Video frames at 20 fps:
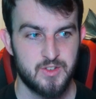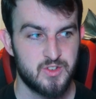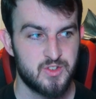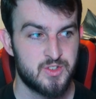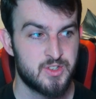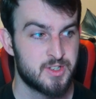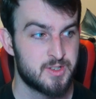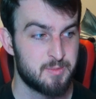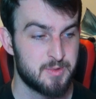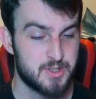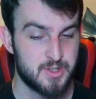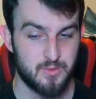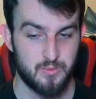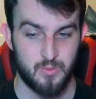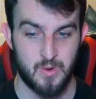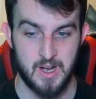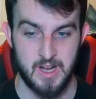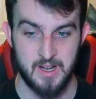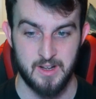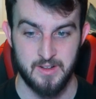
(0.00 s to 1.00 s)
It's just a
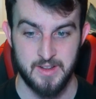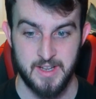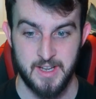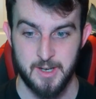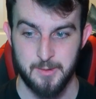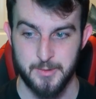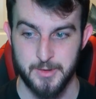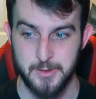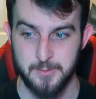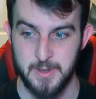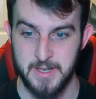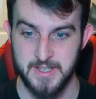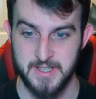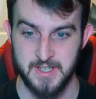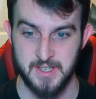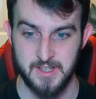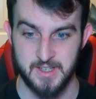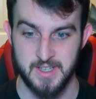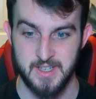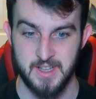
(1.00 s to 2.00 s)
bunch of wild animals,
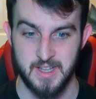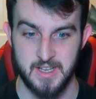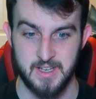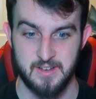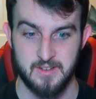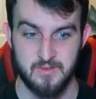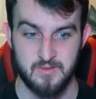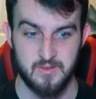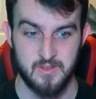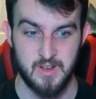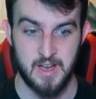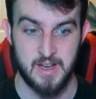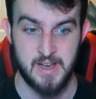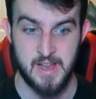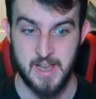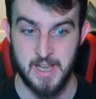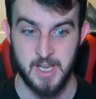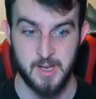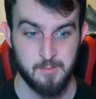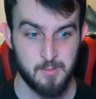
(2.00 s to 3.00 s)
basically, like,
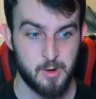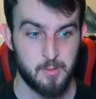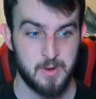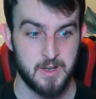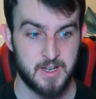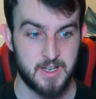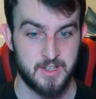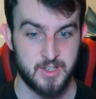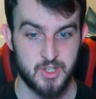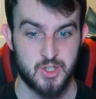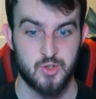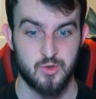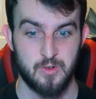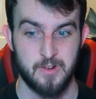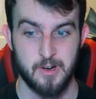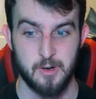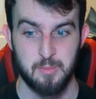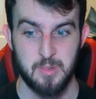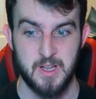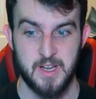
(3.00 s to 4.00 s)
at any moment can
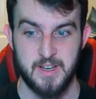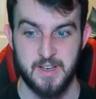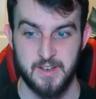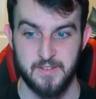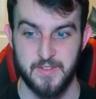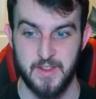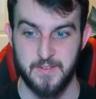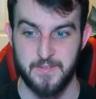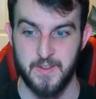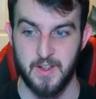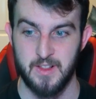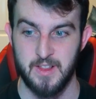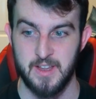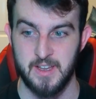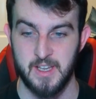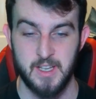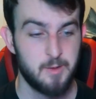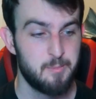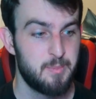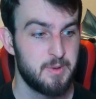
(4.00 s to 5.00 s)
destroy our planet if they
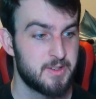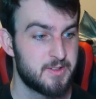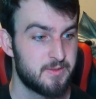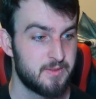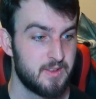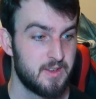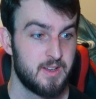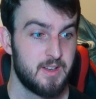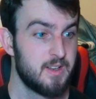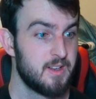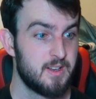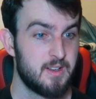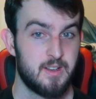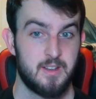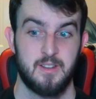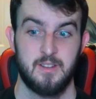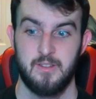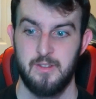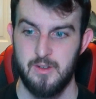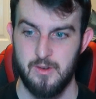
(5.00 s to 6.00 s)
felt like. It just.
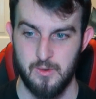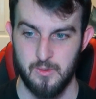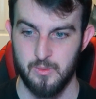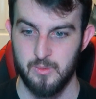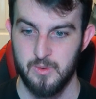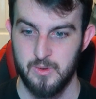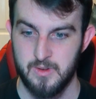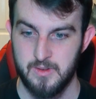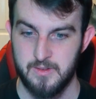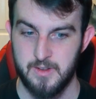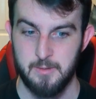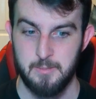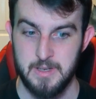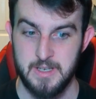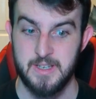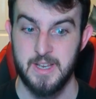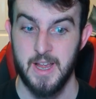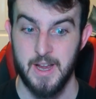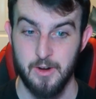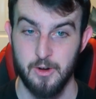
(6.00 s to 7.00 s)
No,
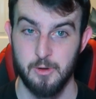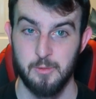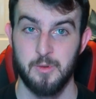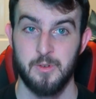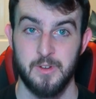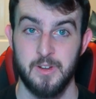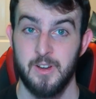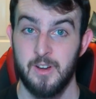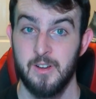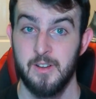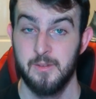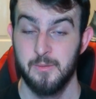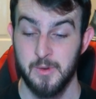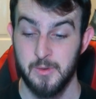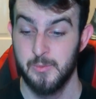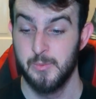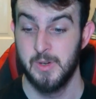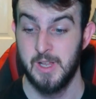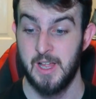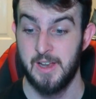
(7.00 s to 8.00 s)
that'd be terrible.
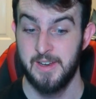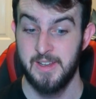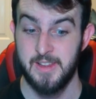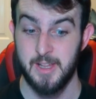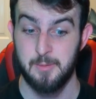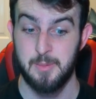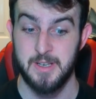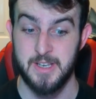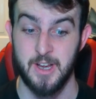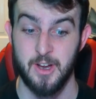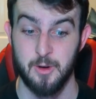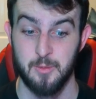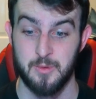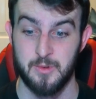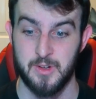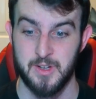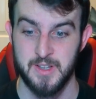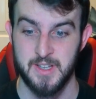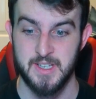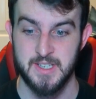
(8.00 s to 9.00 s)
In reality, that'd be
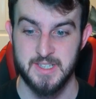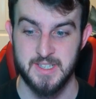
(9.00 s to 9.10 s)
terrible.